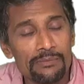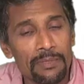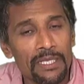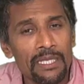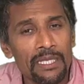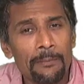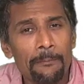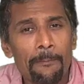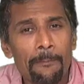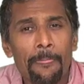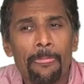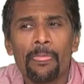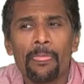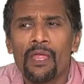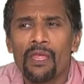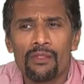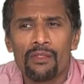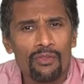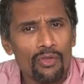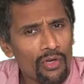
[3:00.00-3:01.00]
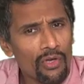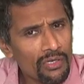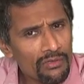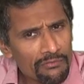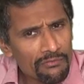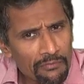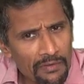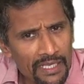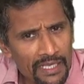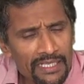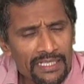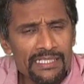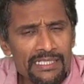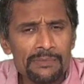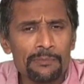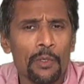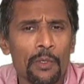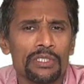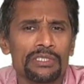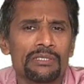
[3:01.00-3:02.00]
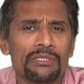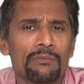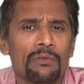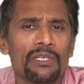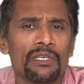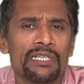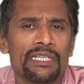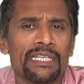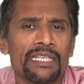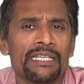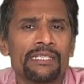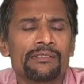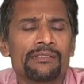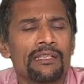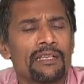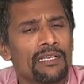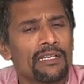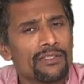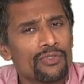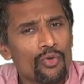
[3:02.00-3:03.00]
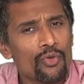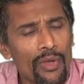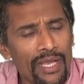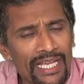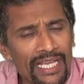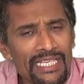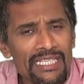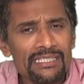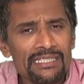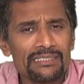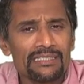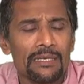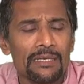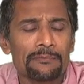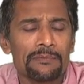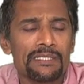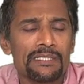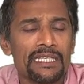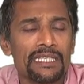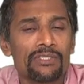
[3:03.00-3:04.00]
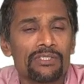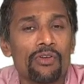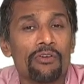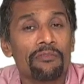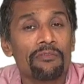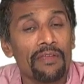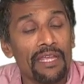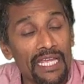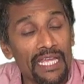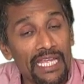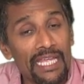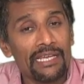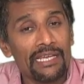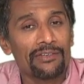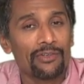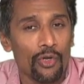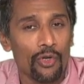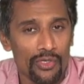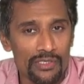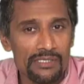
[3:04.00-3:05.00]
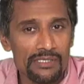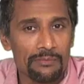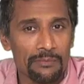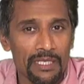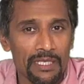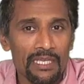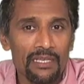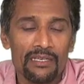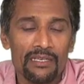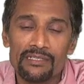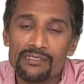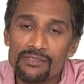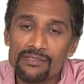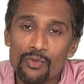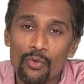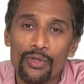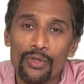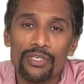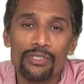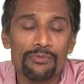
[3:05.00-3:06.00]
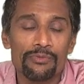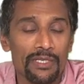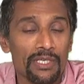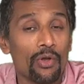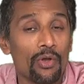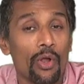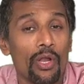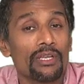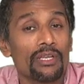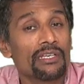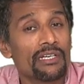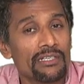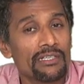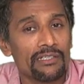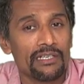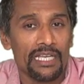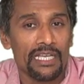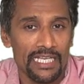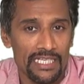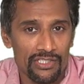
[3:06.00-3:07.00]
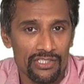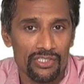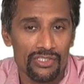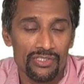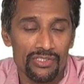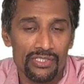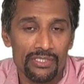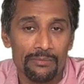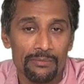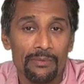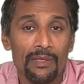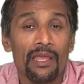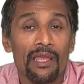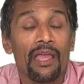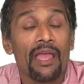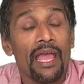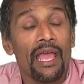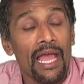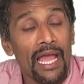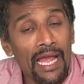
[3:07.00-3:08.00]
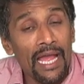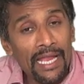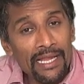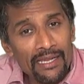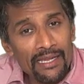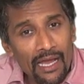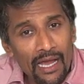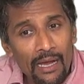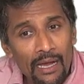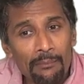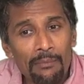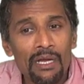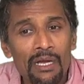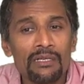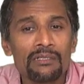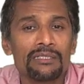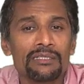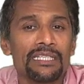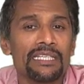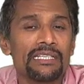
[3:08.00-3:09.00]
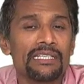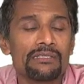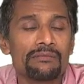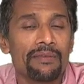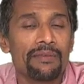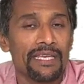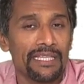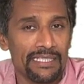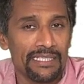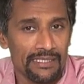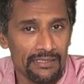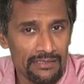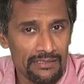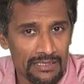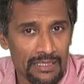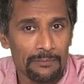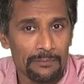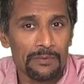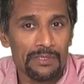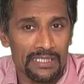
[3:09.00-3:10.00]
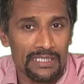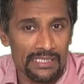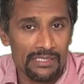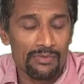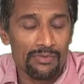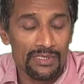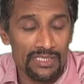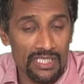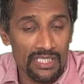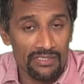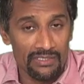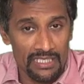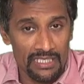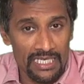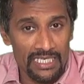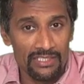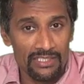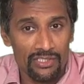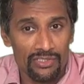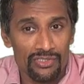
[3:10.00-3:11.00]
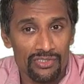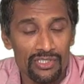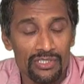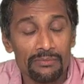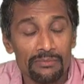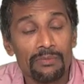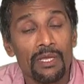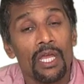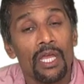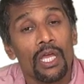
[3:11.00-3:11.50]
B, you got various possibilities. So any subset of A cross B is going to be called a relationship. And among these various subsets which are relationship,